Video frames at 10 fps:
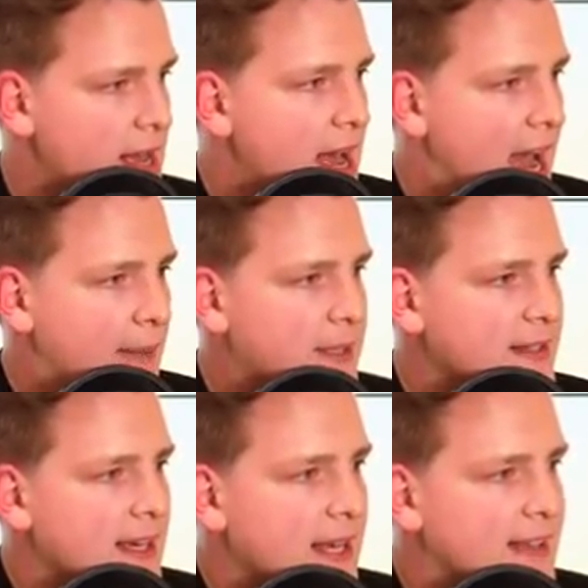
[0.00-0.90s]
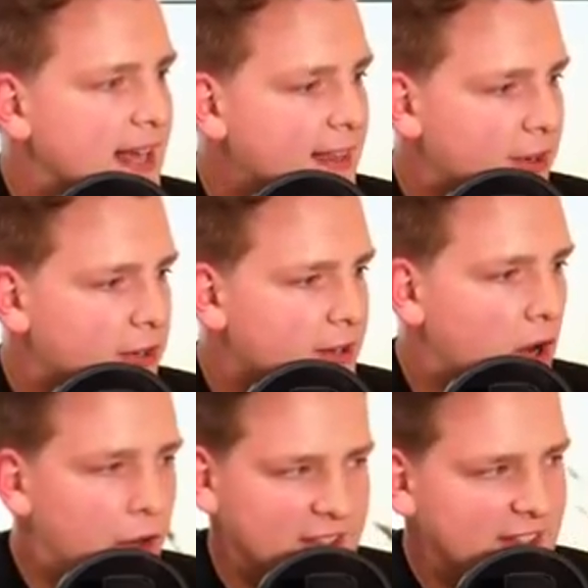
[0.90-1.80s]
I mean, Tether
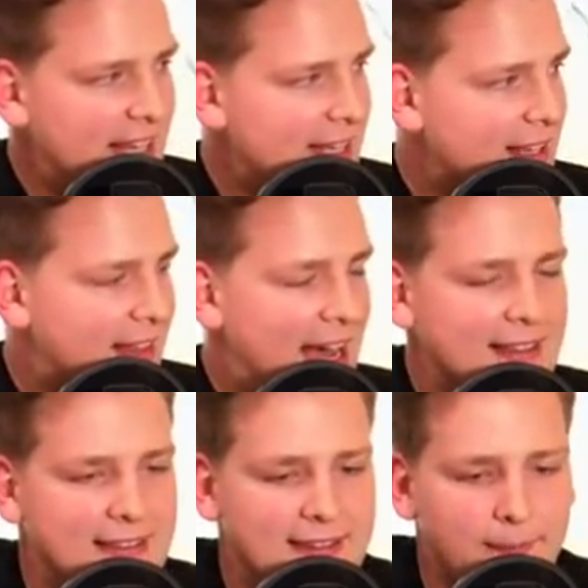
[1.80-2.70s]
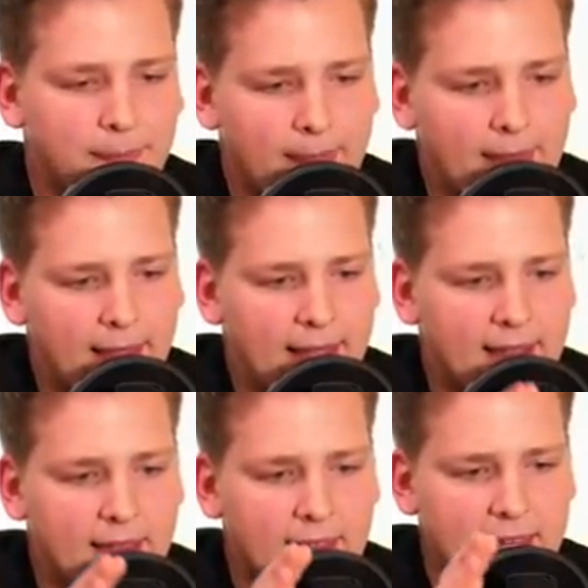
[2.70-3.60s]
are saying that uh, uh
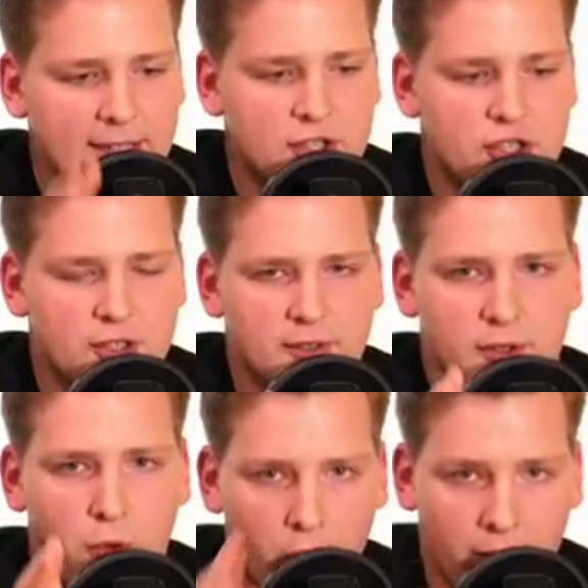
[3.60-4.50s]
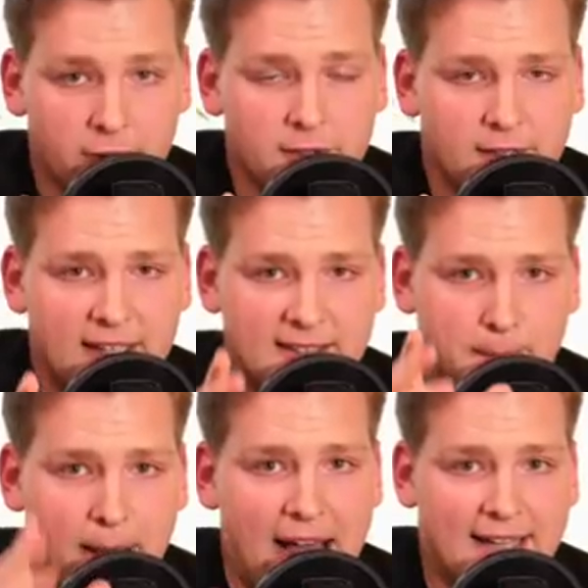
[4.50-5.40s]
each coin is
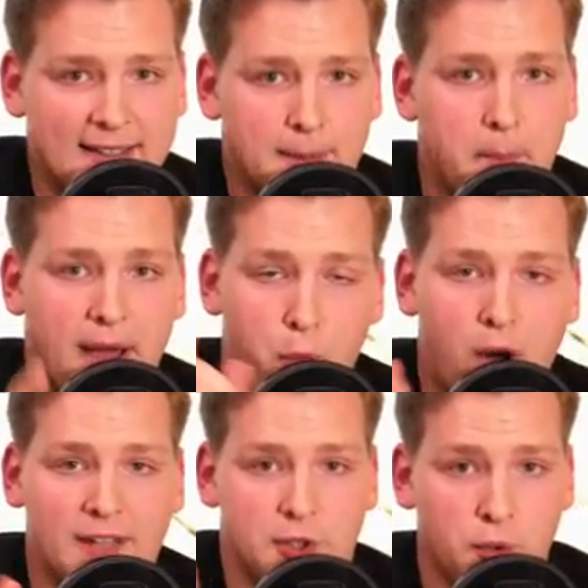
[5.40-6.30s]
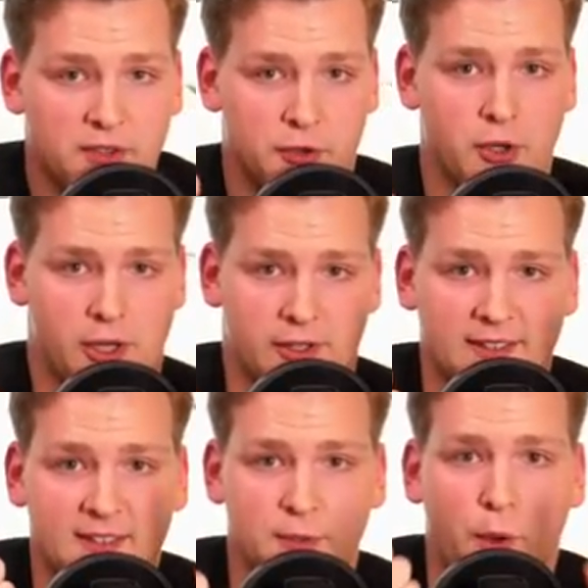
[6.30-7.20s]
backed by one US dollar.
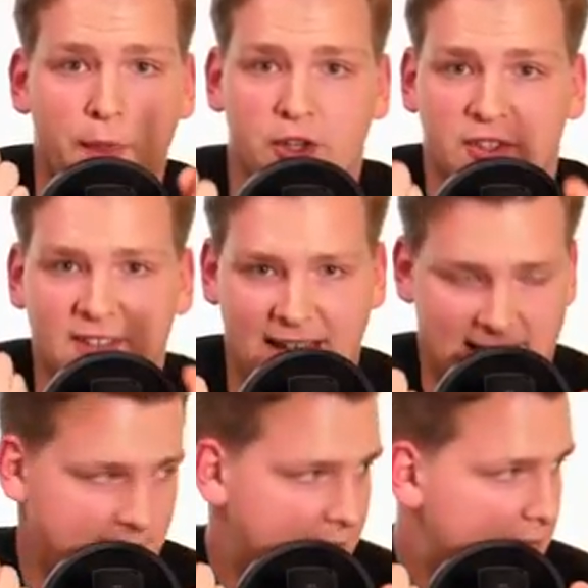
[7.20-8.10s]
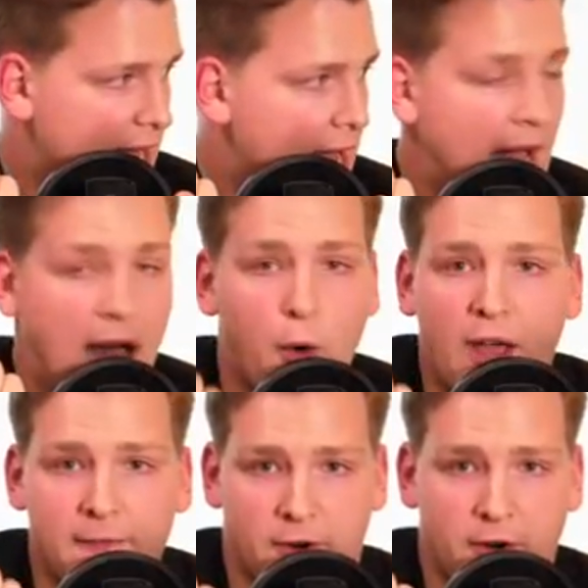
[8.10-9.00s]
This is what they're saying.
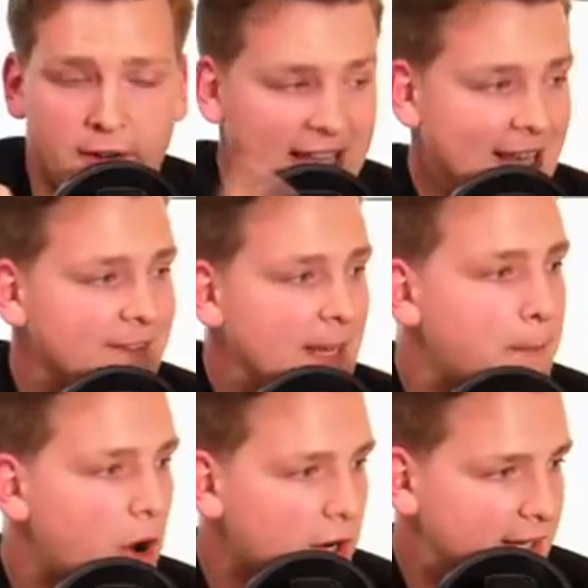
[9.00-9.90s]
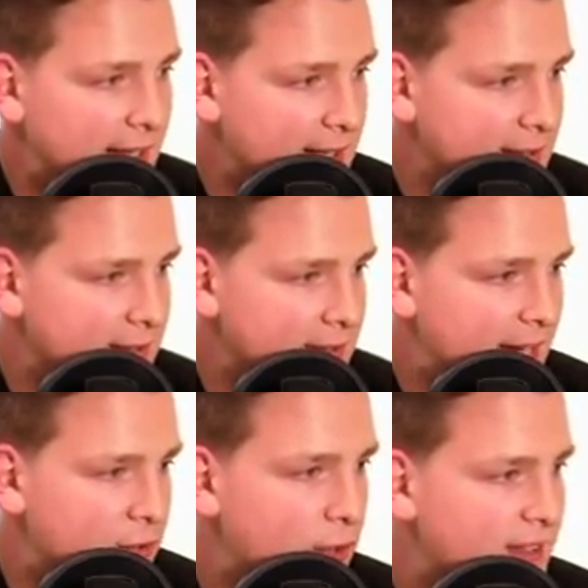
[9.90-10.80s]
However, if the market,
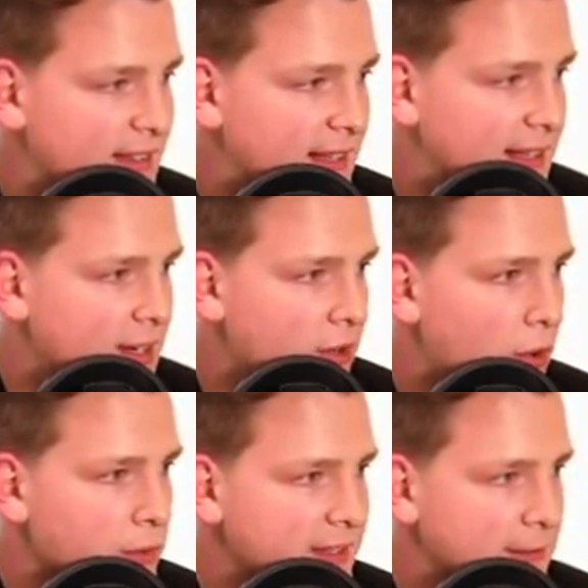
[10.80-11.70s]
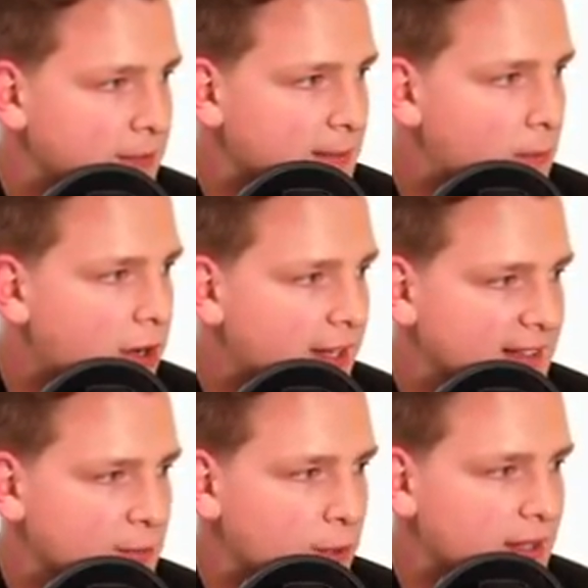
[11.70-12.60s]
as you can see here, all the different
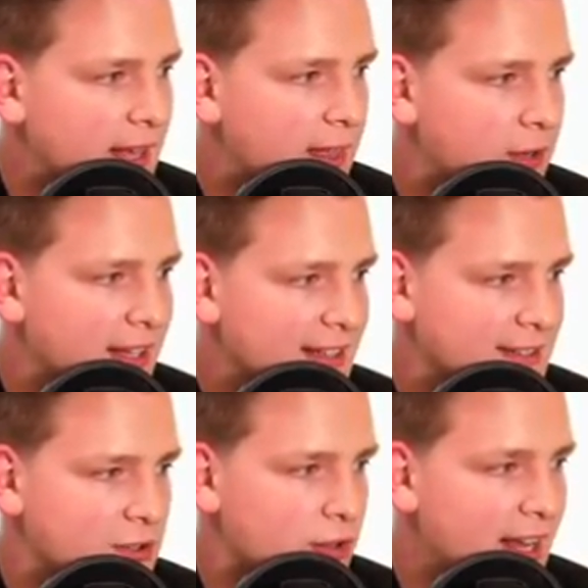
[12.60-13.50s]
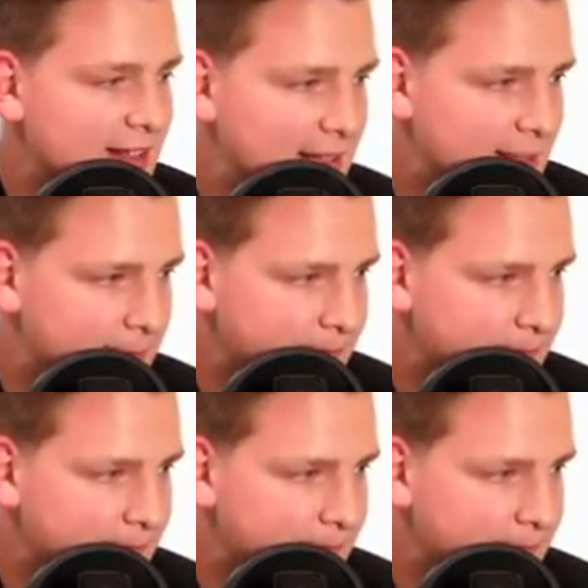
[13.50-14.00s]
markets where Tether is traded,